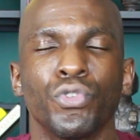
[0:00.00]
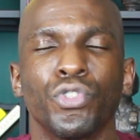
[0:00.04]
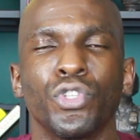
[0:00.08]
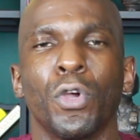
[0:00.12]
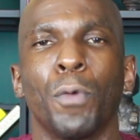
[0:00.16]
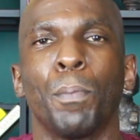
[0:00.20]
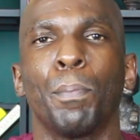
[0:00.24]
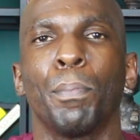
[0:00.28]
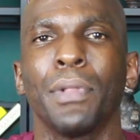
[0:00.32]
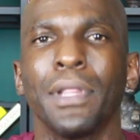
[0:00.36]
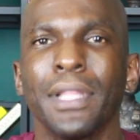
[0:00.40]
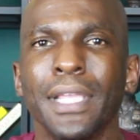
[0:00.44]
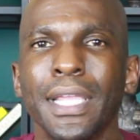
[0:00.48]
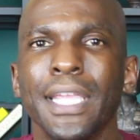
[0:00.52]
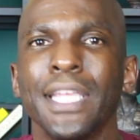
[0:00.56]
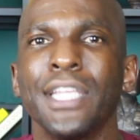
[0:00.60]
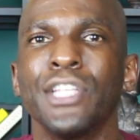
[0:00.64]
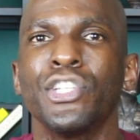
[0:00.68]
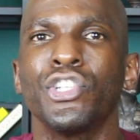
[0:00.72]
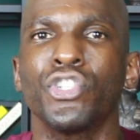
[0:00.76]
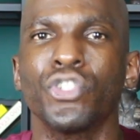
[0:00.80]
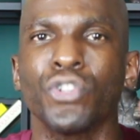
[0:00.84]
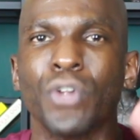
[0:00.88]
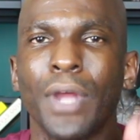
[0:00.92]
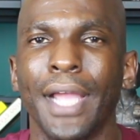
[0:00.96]
So
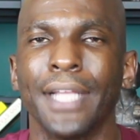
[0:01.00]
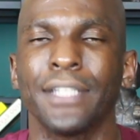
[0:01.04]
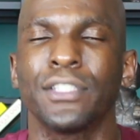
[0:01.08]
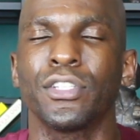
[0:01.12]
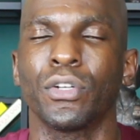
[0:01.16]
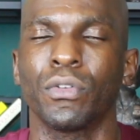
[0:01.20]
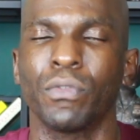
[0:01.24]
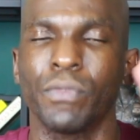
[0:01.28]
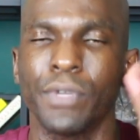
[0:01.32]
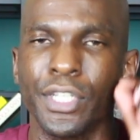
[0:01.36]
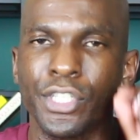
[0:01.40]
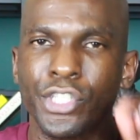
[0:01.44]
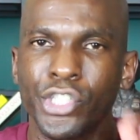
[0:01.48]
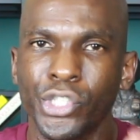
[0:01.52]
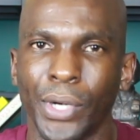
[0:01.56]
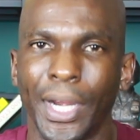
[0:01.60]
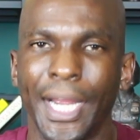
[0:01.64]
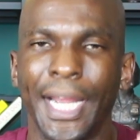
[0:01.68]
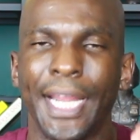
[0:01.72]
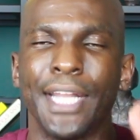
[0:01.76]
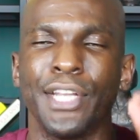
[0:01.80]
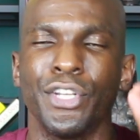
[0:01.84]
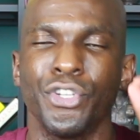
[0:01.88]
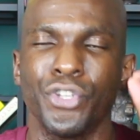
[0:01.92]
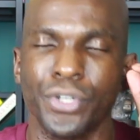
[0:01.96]
please try to
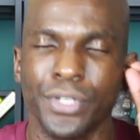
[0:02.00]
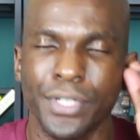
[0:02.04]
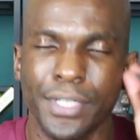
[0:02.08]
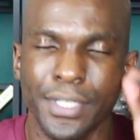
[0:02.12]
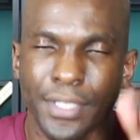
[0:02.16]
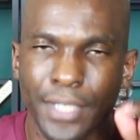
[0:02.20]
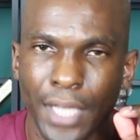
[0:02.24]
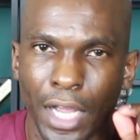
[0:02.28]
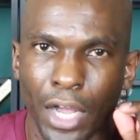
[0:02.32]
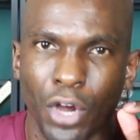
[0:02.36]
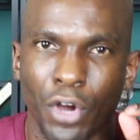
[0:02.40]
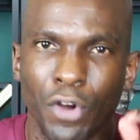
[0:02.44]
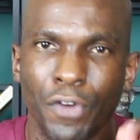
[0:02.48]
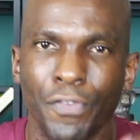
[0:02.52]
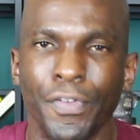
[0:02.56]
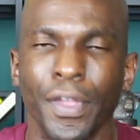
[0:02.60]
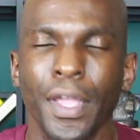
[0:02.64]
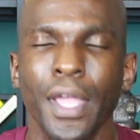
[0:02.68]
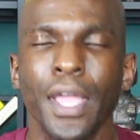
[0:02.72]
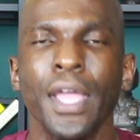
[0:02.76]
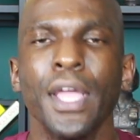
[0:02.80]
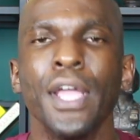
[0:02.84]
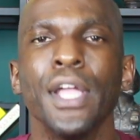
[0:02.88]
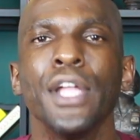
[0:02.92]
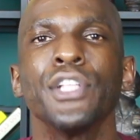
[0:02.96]
retrain yourself
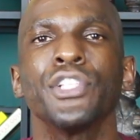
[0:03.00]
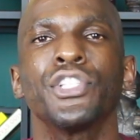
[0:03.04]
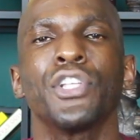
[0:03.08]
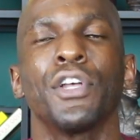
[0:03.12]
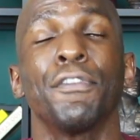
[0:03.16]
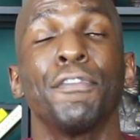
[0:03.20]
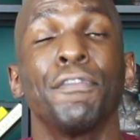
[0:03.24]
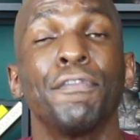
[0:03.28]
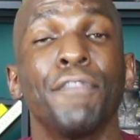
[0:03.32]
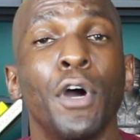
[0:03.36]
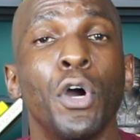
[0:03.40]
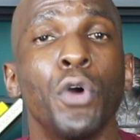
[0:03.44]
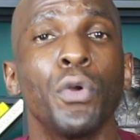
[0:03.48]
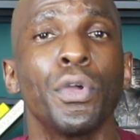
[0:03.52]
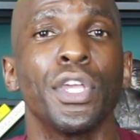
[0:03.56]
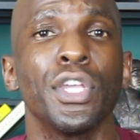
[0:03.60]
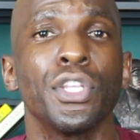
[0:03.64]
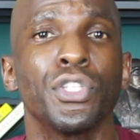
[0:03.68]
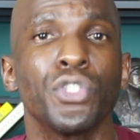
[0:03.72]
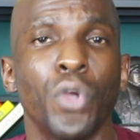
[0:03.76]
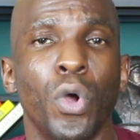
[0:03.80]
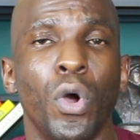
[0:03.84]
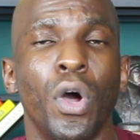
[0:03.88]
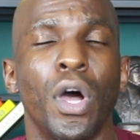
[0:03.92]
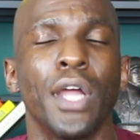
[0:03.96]
to
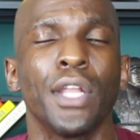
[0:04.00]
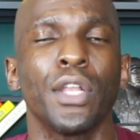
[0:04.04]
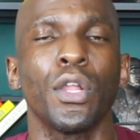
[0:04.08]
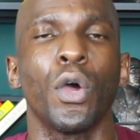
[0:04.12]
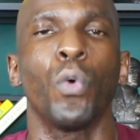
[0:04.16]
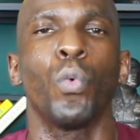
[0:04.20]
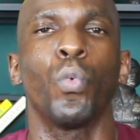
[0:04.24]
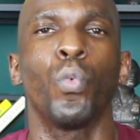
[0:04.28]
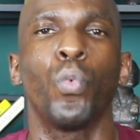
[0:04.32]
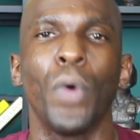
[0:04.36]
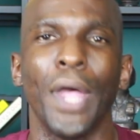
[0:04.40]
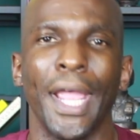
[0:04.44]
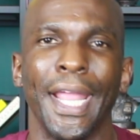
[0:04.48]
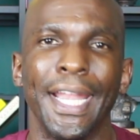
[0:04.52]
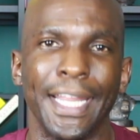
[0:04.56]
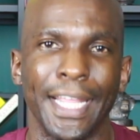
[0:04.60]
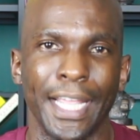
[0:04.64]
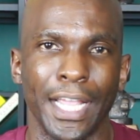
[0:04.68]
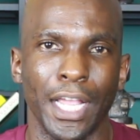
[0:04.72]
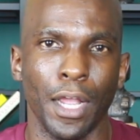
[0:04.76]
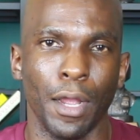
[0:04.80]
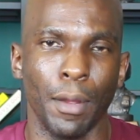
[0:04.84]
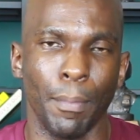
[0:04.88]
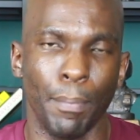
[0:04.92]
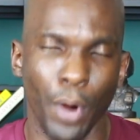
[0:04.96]
focus on
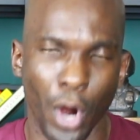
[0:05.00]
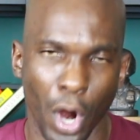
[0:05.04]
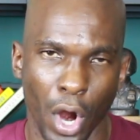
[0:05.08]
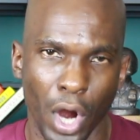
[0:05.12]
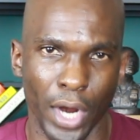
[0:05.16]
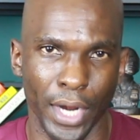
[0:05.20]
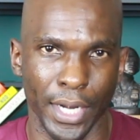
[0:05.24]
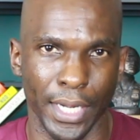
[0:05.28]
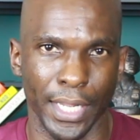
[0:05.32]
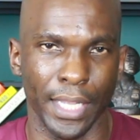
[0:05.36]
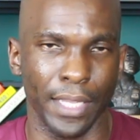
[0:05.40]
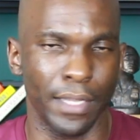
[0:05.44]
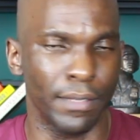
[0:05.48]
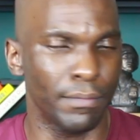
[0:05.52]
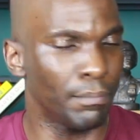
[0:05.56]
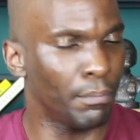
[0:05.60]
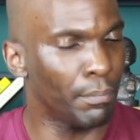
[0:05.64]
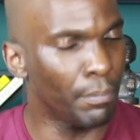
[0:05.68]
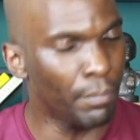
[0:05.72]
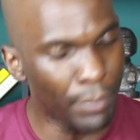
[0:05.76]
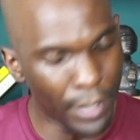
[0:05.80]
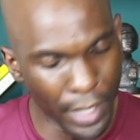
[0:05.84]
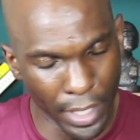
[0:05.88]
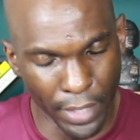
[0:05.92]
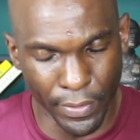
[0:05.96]
wedding party,
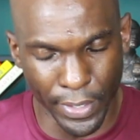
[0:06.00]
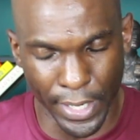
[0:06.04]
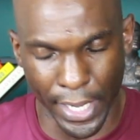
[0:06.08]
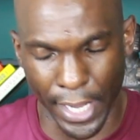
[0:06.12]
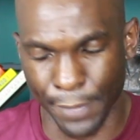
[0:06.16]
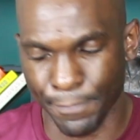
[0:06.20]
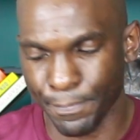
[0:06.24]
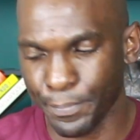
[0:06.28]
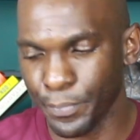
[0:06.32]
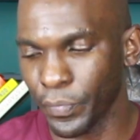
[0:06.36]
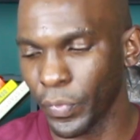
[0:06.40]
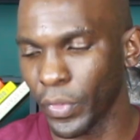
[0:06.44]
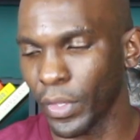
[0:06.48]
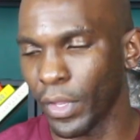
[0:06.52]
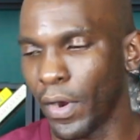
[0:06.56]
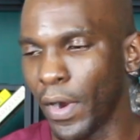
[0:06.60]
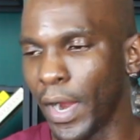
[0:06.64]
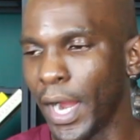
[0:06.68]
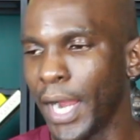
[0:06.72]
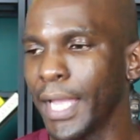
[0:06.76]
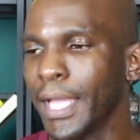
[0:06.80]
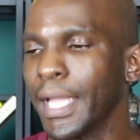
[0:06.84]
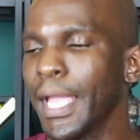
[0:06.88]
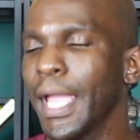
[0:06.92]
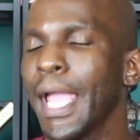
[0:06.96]
period. All
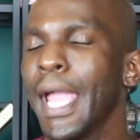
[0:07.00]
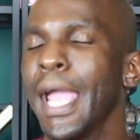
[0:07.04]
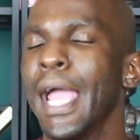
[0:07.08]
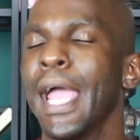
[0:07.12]
right?